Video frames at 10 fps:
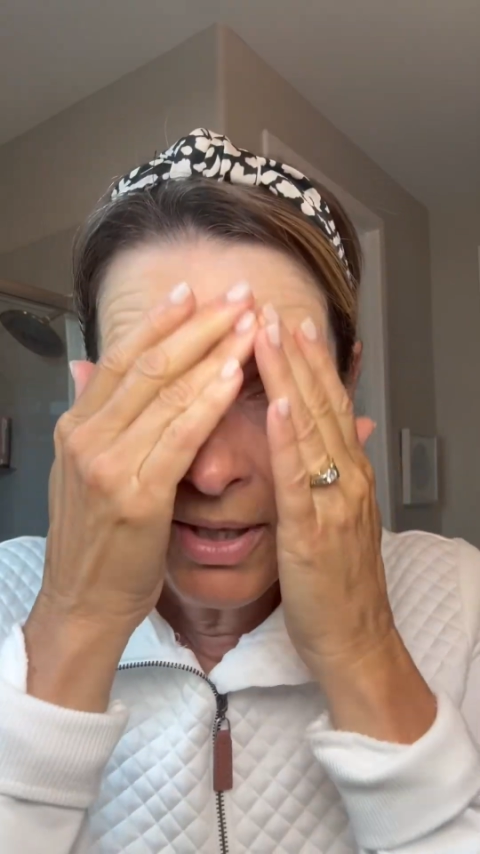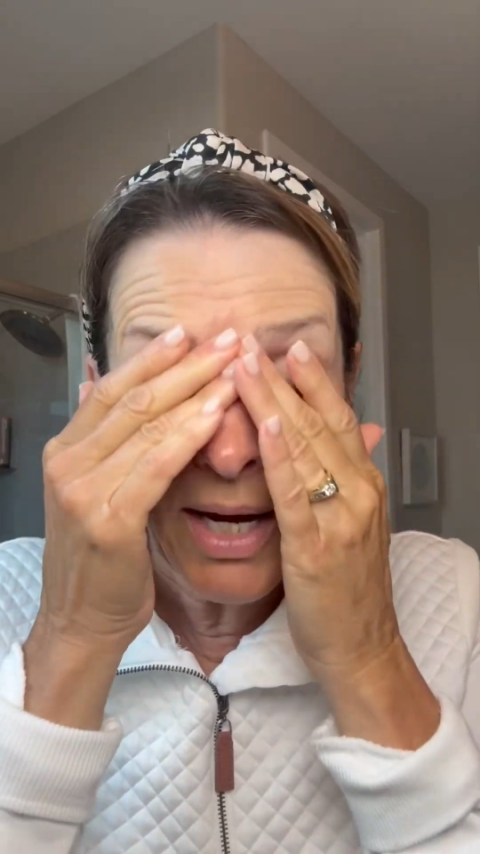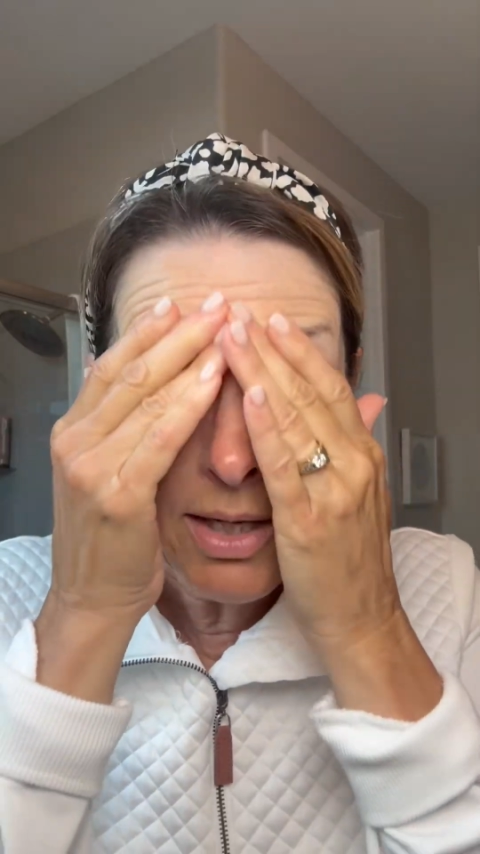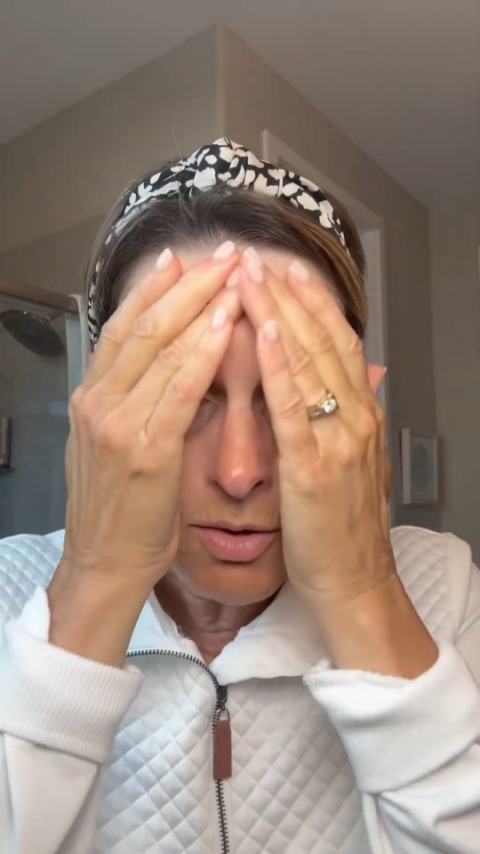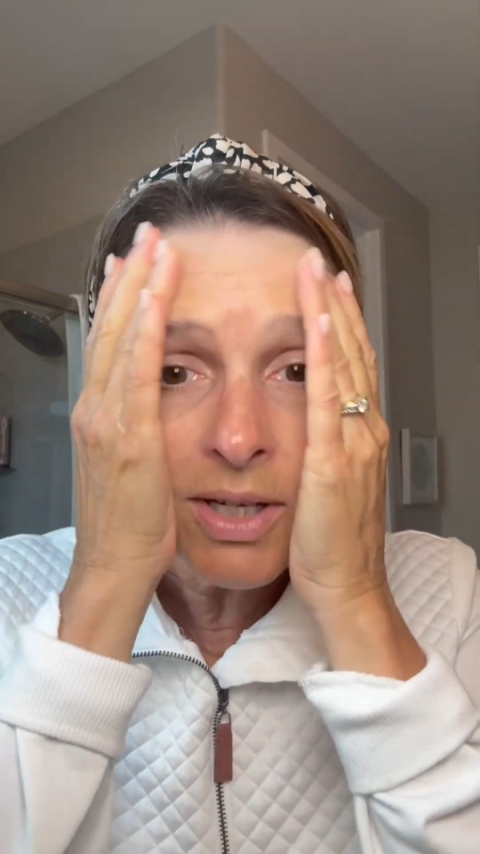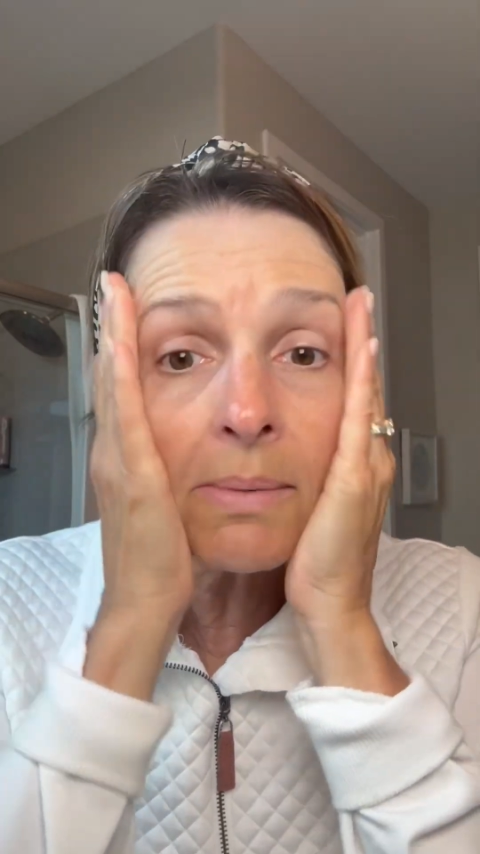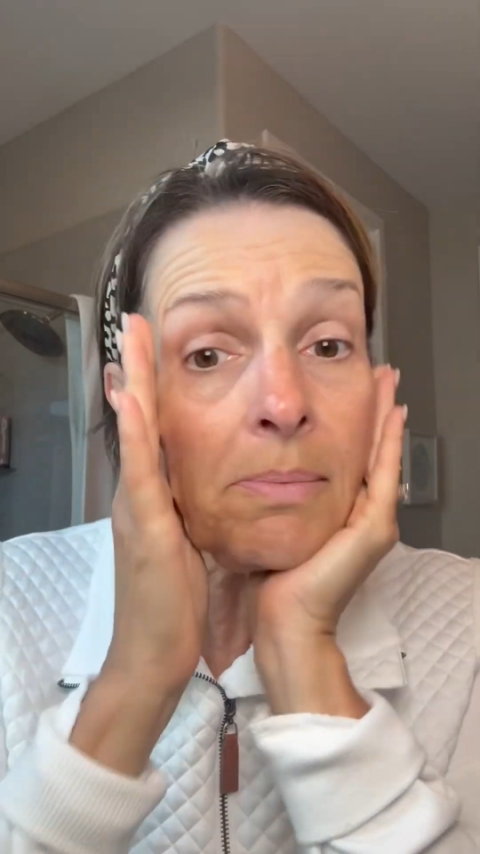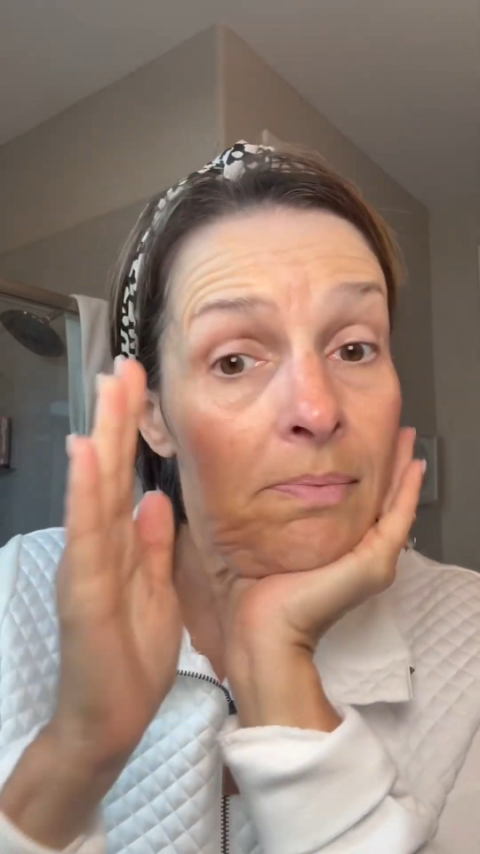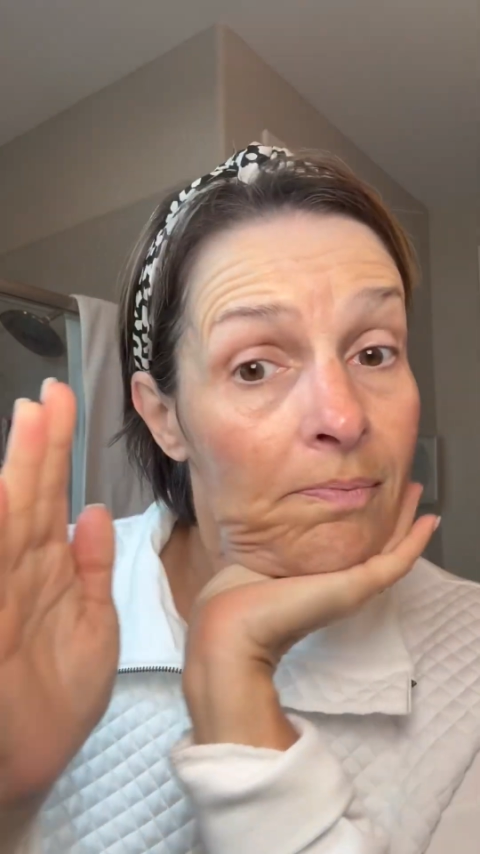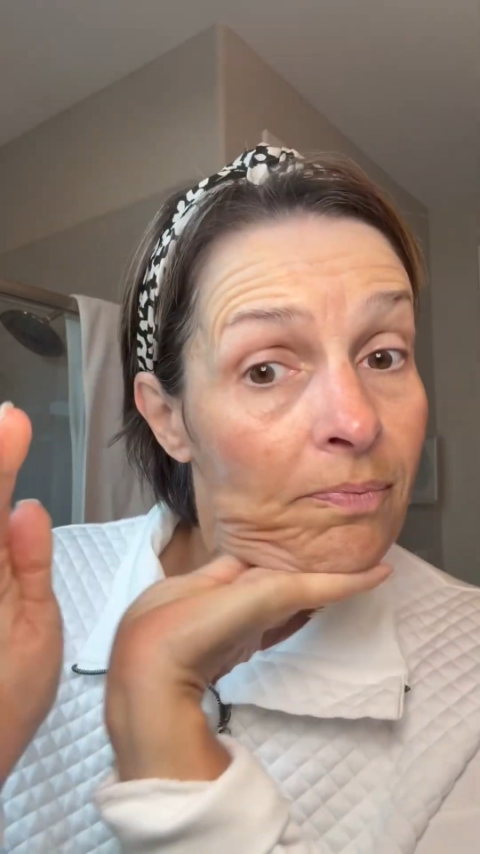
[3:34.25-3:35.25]
eye
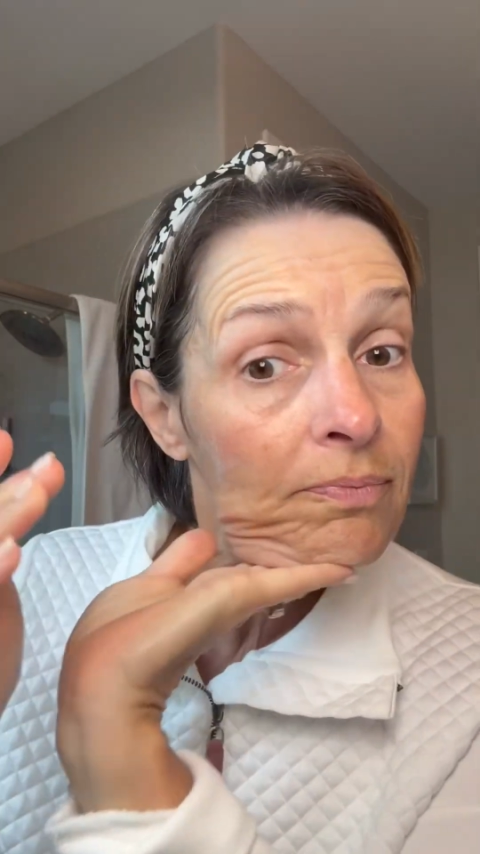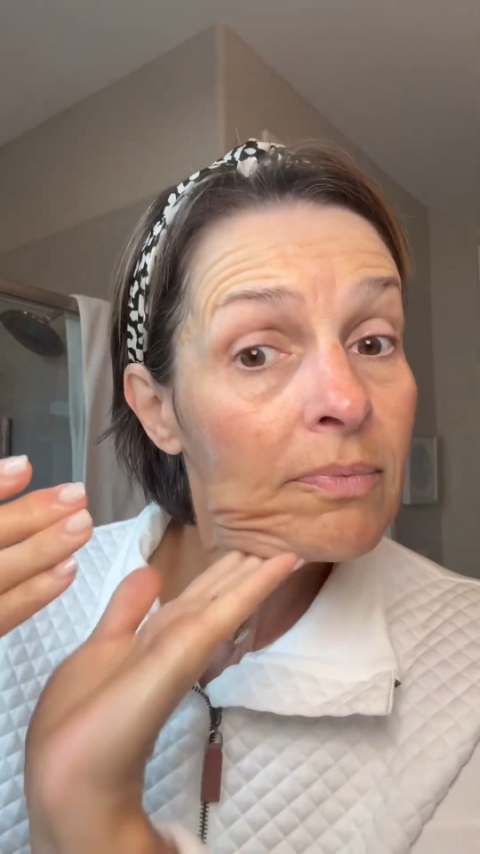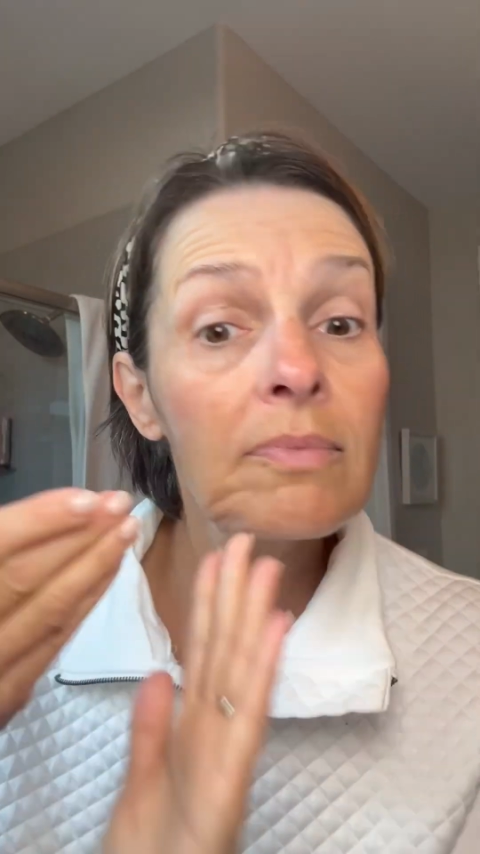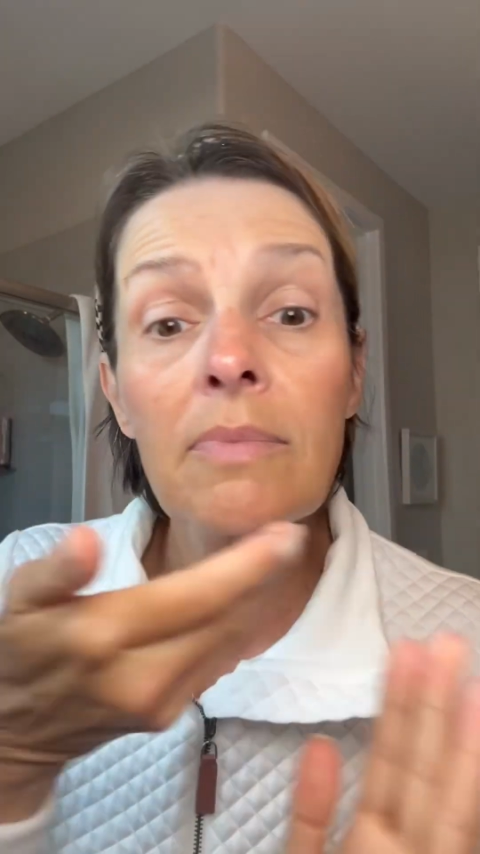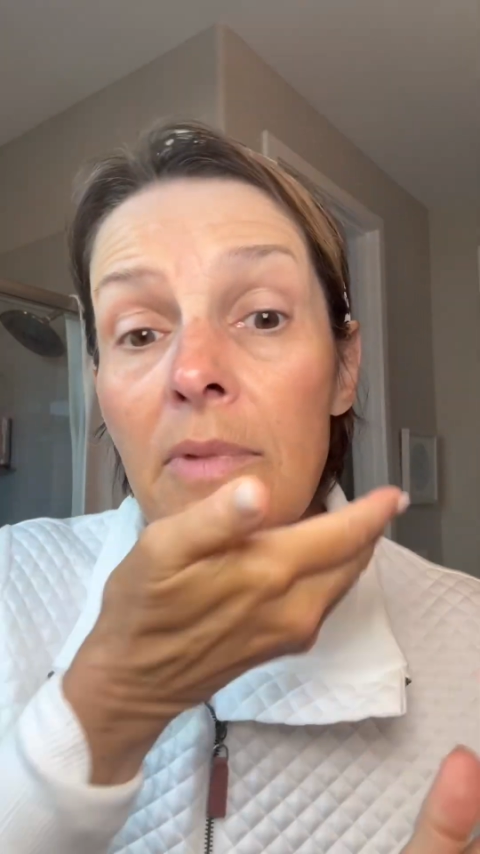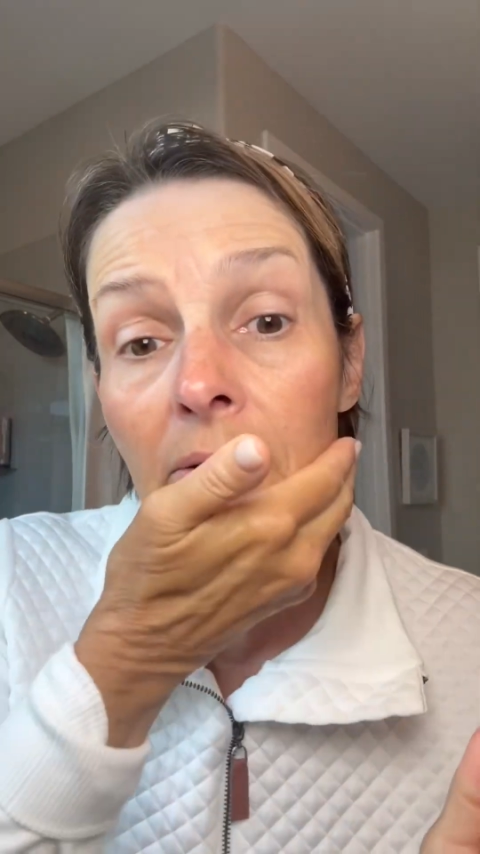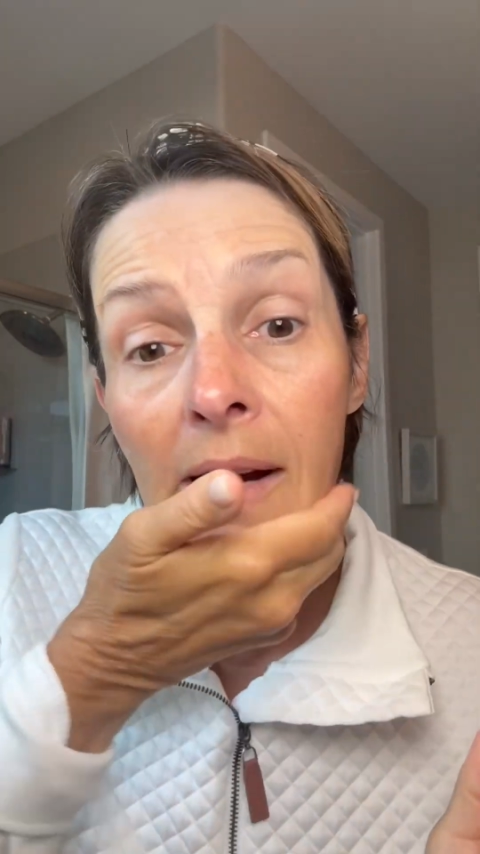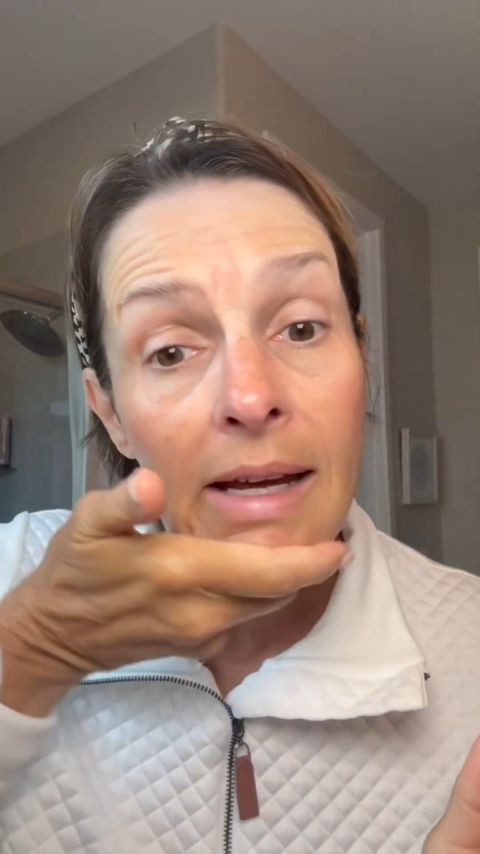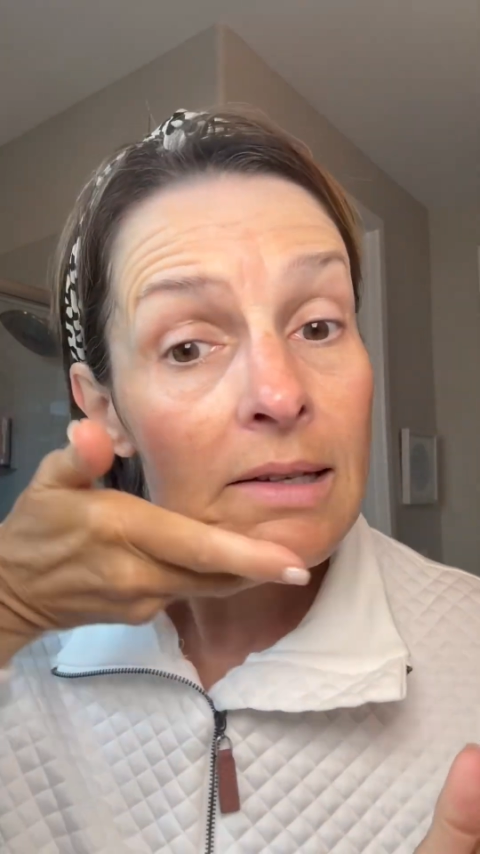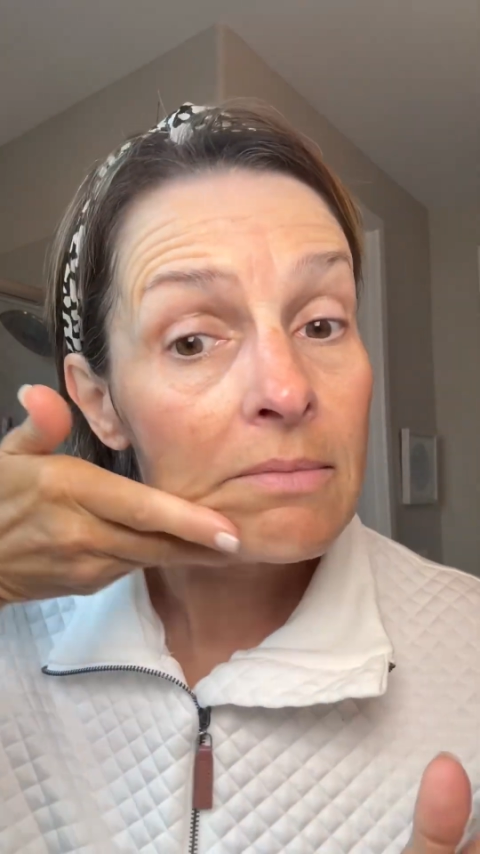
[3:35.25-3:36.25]
cream,
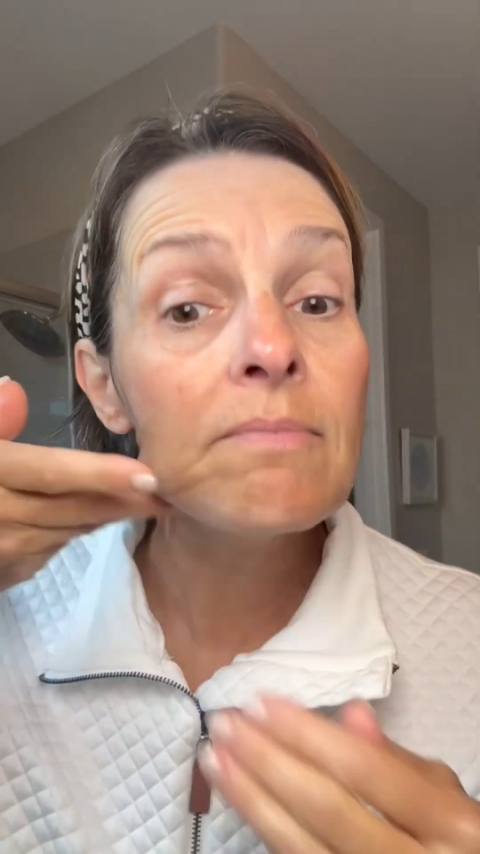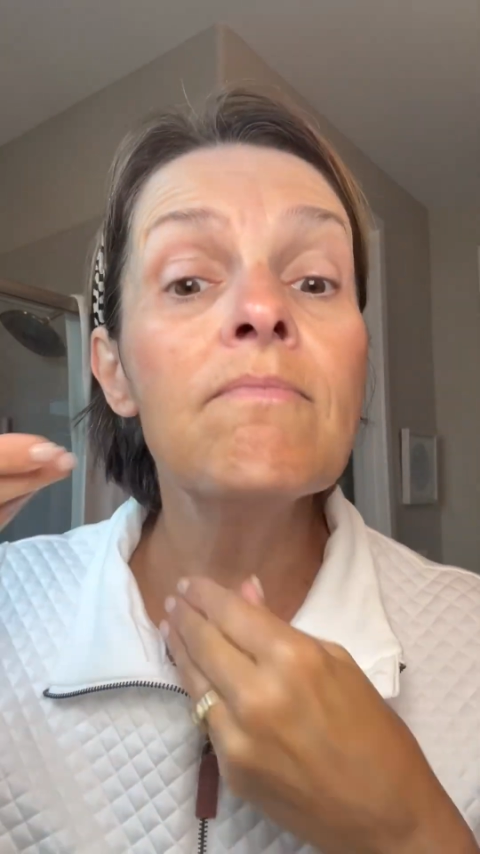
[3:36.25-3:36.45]
right?